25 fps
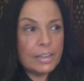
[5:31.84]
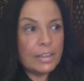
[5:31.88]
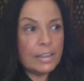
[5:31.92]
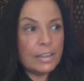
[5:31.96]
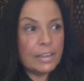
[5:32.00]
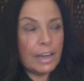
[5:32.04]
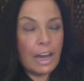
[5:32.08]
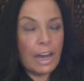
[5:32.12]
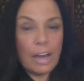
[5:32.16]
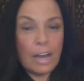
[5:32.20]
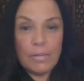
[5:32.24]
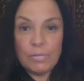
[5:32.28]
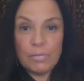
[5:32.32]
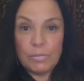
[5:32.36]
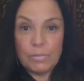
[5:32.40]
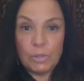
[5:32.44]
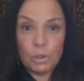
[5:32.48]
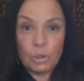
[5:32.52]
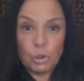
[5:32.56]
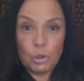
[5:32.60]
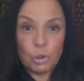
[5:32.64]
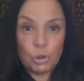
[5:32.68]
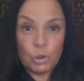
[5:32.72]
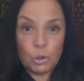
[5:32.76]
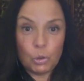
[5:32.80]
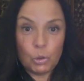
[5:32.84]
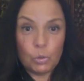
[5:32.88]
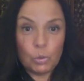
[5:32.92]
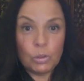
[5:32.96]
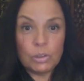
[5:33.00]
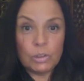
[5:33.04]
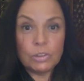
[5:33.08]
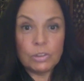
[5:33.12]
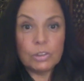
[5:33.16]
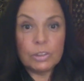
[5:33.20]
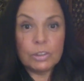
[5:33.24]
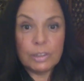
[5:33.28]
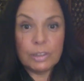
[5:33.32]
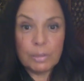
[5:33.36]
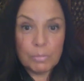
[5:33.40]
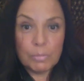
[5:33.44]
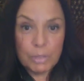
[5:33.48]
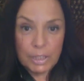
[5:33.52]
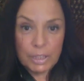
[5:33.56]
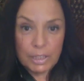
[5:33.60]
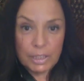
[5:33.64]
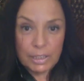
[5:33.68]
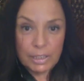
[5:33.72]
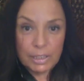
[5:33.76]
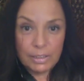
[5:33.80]
I'm not sure what's gonna
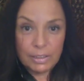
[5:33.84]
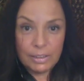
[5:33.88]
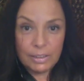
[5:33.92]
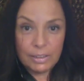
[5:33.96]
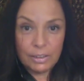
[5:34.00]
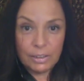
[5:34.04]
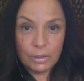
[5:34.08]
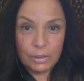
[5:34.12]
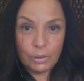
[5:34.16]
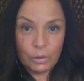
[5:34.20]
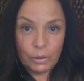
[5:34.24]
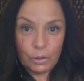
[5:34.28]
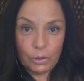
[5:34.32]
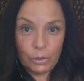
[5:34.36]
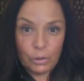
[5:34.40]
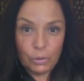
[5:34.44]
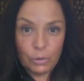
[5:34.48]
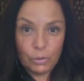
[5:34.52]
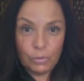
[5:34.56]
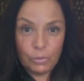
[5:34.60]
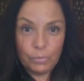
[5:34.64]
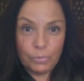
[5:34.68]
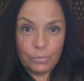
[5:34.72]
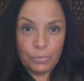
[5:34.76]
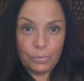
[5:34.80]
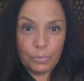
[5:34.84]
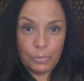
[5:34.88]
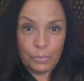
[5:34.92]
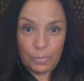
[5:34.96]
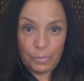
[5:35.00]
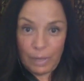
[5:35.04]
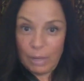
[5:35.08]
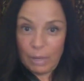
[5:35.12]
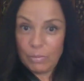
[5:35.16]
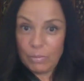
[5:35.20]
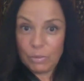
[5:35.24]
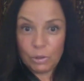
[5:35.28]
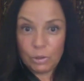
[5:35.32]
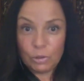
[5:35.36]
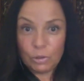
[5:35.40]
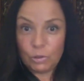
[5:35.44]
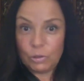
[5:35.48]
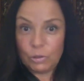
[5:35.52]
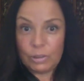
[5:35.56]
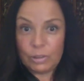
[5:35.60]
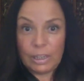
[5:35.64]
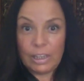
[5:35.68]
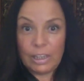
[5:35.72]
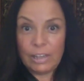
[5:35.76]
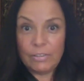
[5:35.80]
be, you know. I
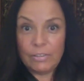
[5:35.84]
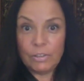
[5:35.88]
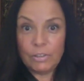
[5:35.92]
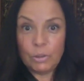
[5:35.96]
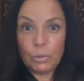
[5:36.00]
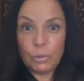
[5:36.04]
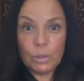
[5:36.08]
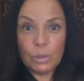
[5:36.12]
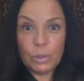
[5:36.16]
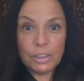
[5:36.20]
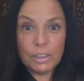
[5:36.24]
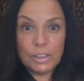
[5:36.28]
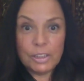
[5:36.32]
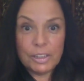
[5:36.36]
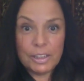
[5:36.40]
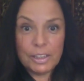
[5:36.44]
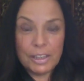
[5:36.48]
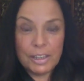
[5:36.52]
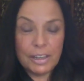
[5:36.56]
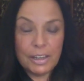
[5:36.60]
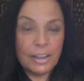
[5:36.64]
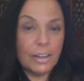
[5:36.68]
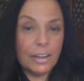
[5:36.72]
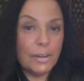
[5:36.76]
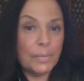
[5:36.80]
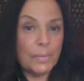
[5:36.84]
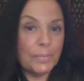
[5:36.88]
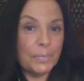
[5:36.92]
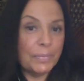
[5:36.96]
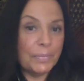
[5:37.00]
have no idea.